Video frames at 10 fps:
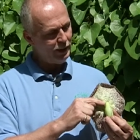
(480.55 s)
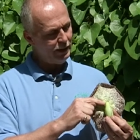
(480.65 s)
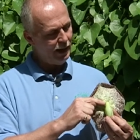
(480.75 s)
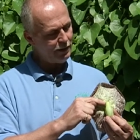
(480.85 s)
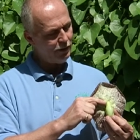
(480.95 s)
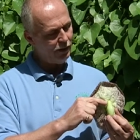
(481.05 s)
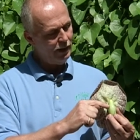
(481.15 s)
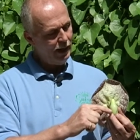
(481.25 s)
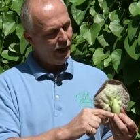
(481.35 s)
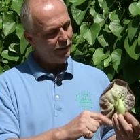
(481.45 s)
sweet nectar,
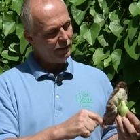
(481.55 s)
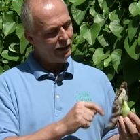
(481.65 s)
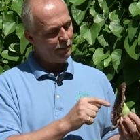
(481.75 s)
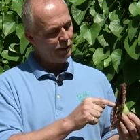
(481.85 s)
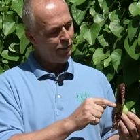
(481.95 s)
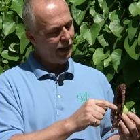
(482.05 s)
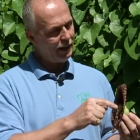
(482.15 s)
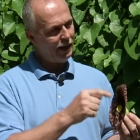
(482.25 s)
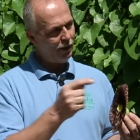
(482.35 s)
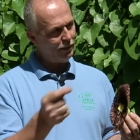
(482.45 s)
and then coming
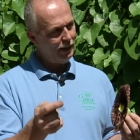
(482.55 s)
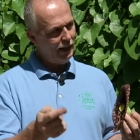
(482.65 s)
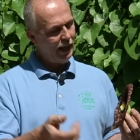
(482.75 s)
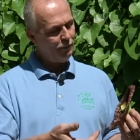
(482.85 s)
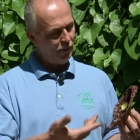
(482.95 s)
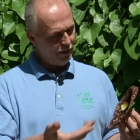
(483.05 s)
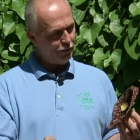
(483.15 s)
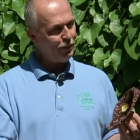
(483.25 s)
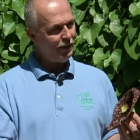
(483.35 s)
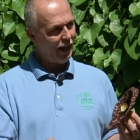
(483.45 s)
back out. And when they
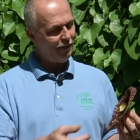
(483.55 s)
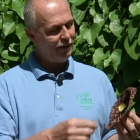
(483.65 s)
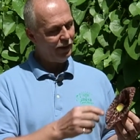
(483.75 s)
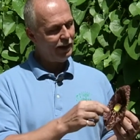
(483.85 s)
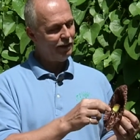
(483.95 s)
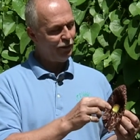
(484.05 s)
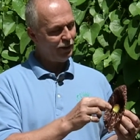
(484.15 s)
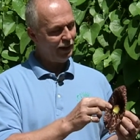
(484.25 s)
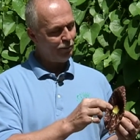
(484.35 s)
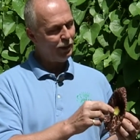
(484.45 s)
do that, they're
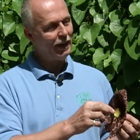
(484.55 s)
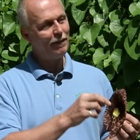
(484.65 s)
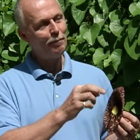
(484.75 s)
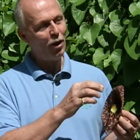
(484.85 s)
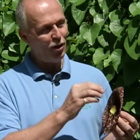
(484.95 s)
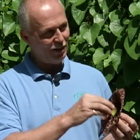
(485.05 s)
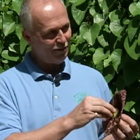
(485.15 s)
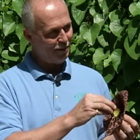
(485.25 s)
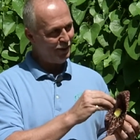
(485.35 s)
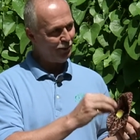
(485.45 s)
inadvertently bringing the pollen
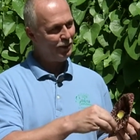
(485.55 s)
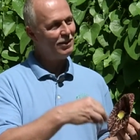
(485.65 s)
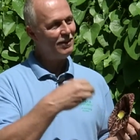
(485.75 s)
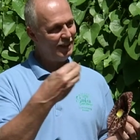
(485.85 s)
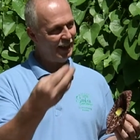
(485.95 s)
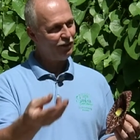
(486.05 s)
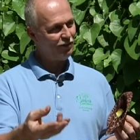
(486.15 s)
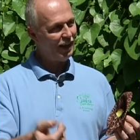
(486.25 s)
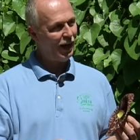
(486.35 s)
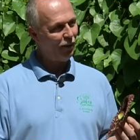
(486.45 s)
from this one to the next
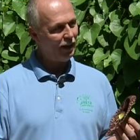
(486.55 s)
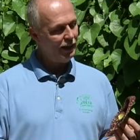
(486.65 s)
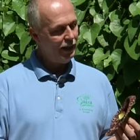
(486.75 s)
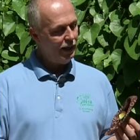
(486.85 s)
flower.